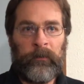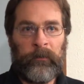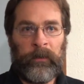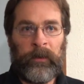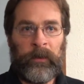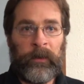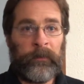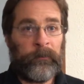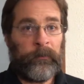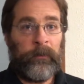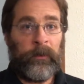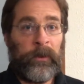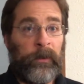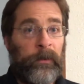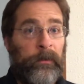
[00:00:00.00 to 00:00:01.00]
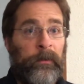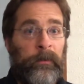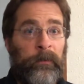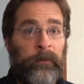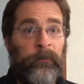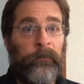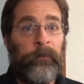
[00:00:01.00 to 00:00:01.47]
Well, that's great
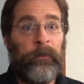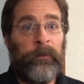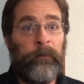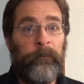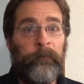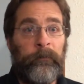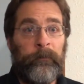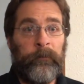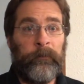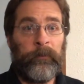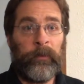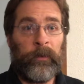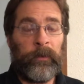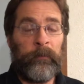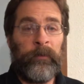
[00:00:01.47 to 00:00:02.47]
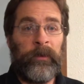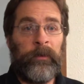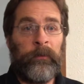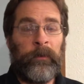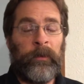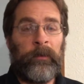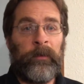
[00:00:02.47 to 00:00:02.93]
if you're going to be
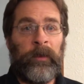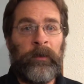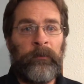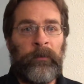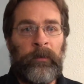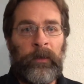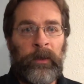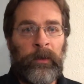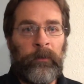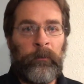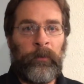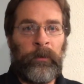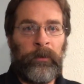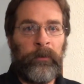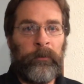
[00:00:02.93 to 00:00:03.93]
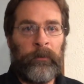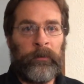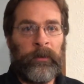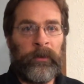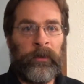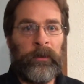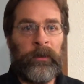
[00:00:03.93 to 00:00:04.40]
doing things at night where you
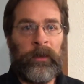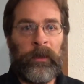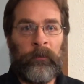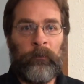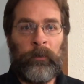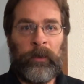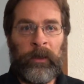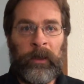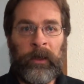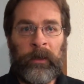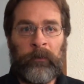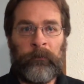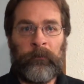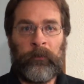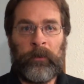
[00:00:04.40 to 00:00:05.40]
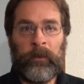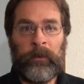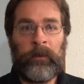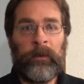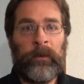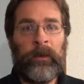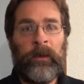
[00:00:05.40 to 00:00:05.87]
only need to have one hand free.